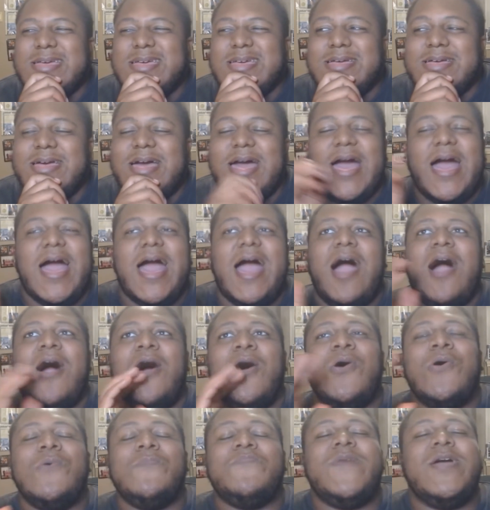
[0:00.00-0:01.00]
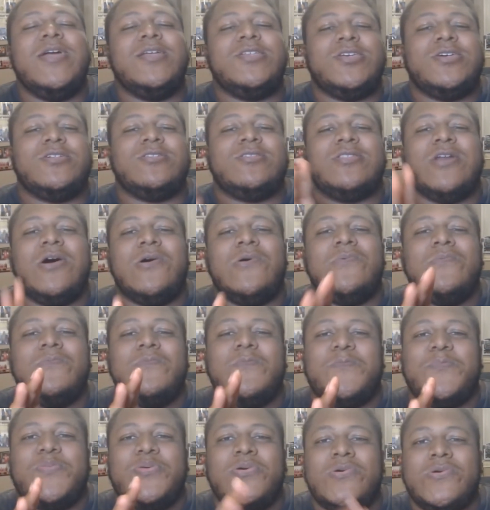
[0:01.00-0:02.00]
I hope they just
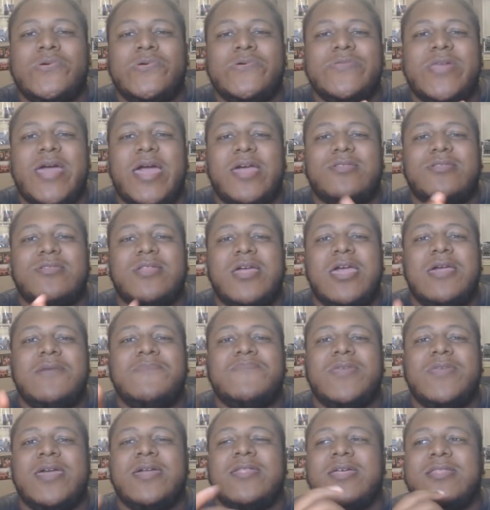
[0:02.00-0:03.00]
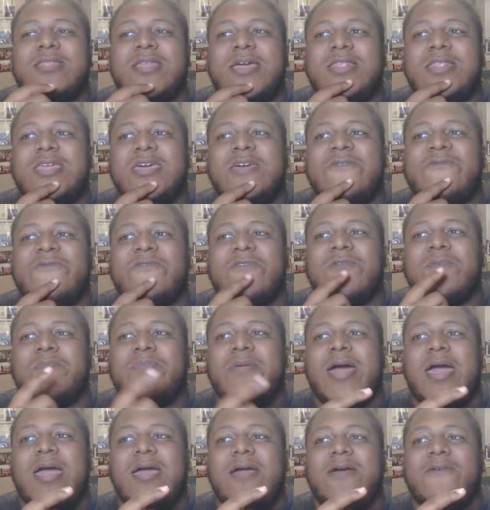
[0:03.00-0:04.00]
don't pull that same thing like they did for
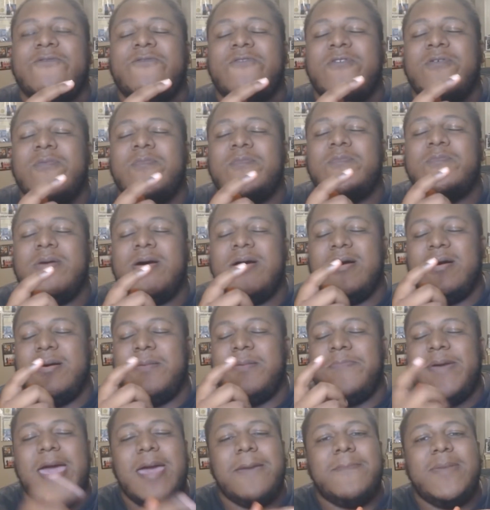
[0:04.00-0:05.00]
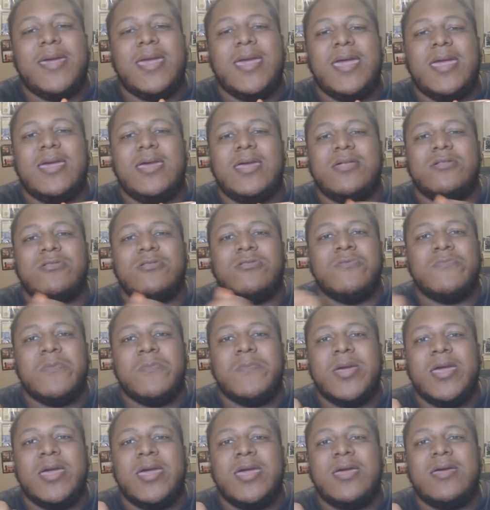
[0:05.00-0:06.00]
Batman and
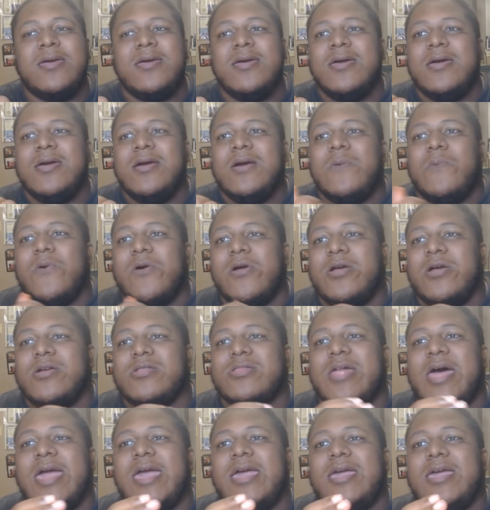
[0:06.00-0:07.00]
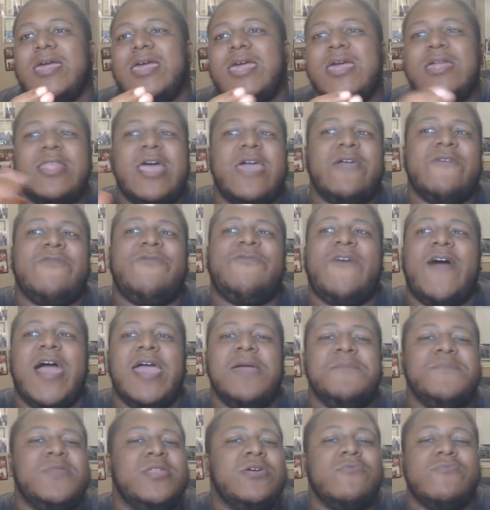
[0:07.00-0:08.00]
Superman, where it's like they fight,
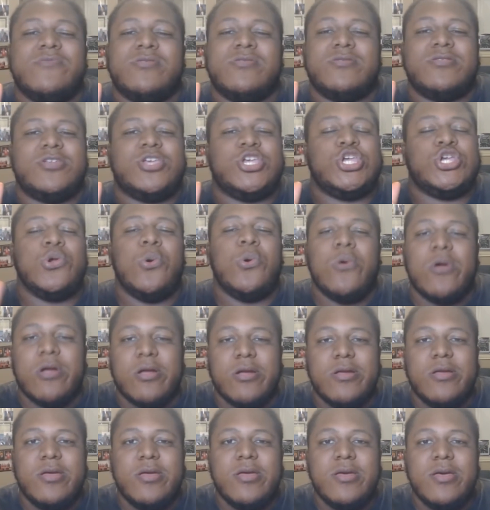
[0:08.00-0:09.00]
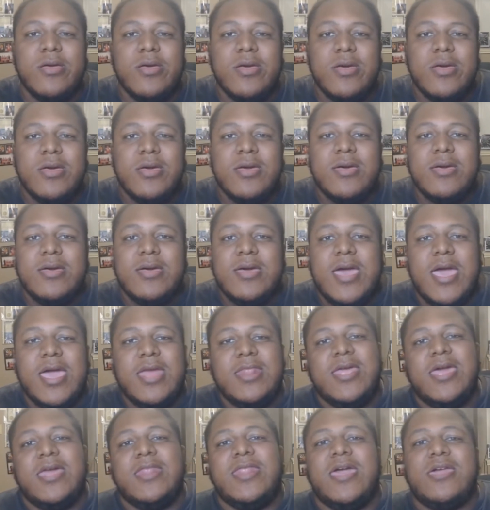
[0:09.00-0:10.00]
but it was short, and
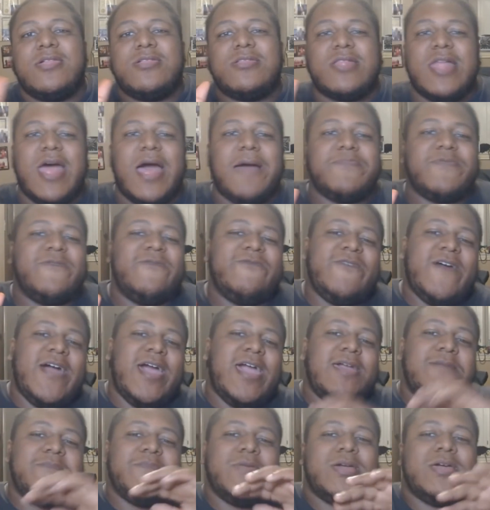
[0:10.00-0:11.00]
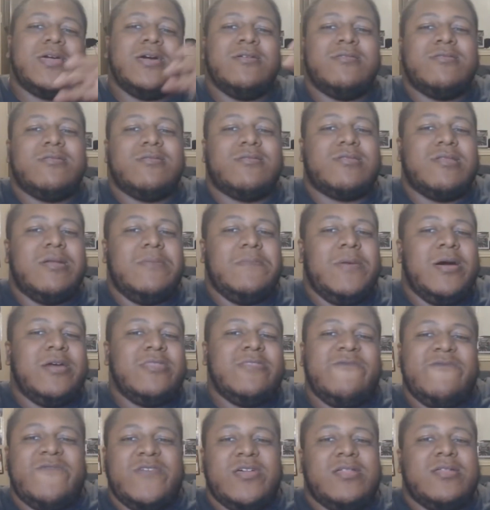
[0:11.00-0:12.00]
then they stop the fight because of some other
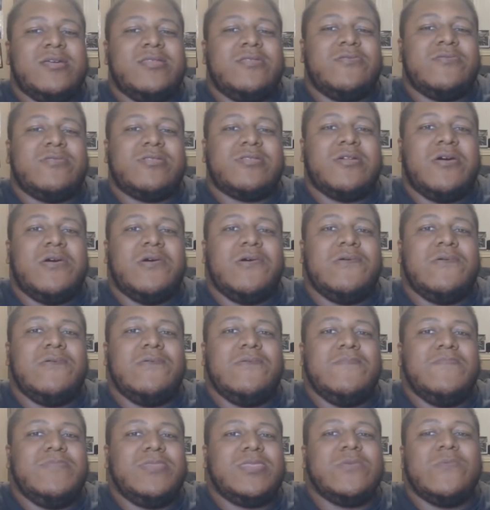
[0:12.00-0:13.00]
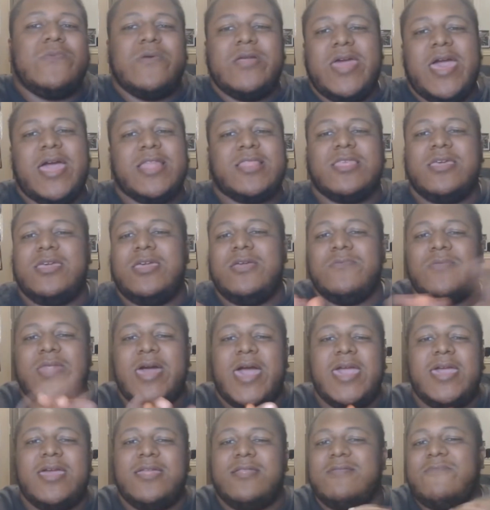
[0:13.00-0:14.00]
villain or so, to where they have to
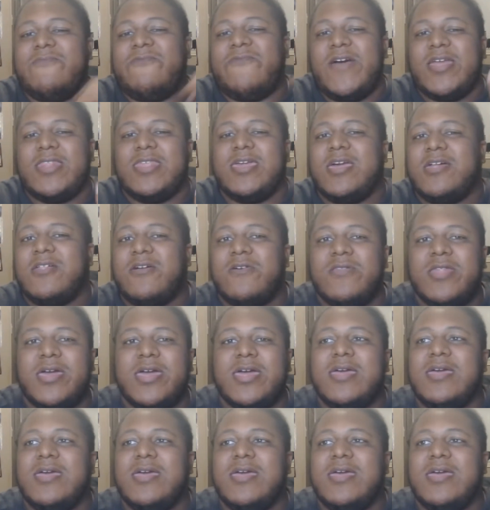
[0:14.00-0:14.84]
unite and fight together on that.